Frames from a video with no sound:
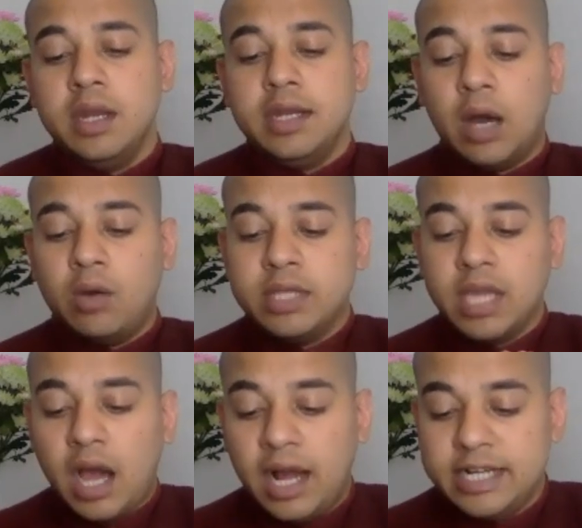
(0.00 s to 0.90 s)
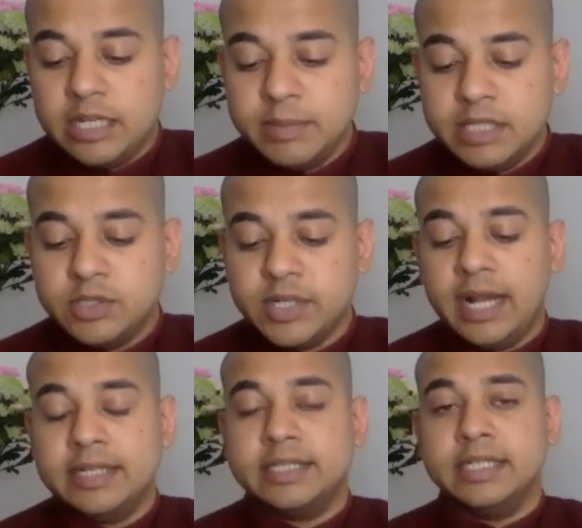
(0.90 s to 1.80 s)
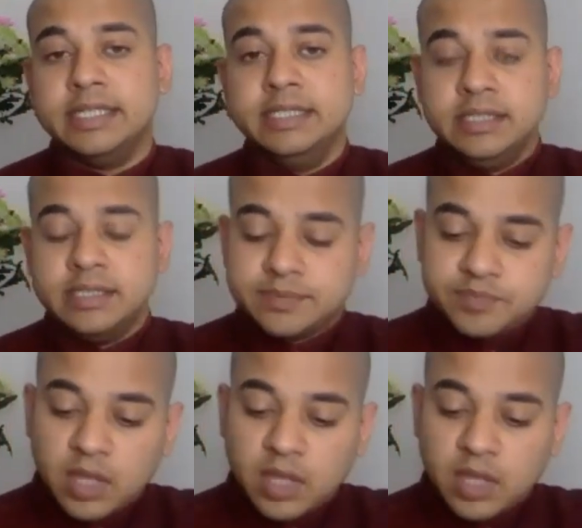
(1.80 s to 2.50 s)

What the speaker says: Now, the ultimate realities